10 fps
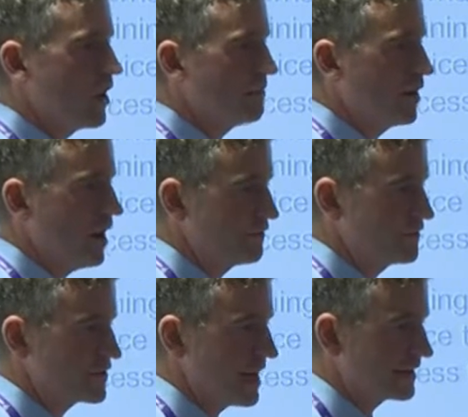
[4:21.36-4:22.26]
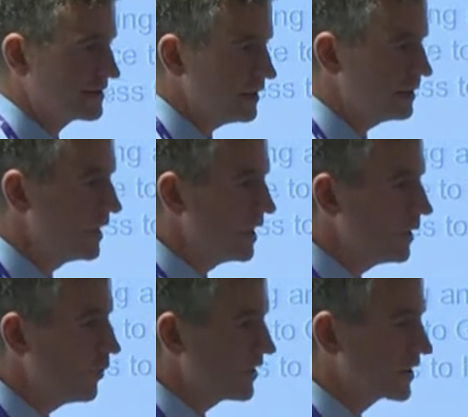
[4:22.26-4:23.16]
on behalf of the sector.
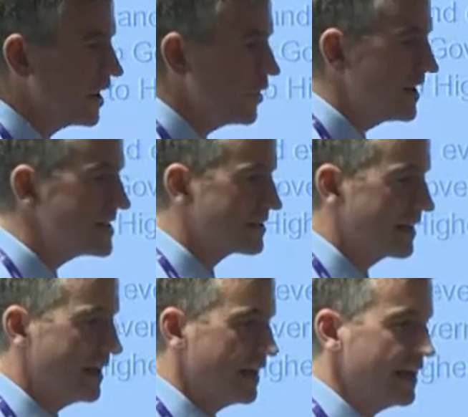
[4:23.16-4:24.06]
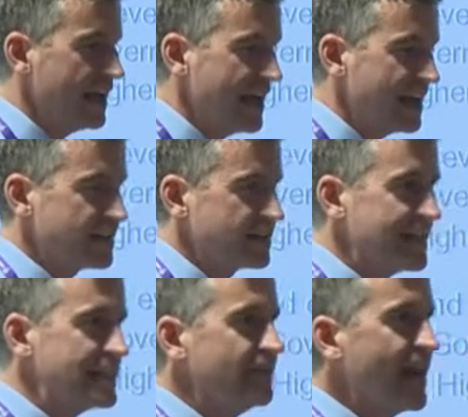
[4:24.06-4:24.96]
What the code is, uh, is a set of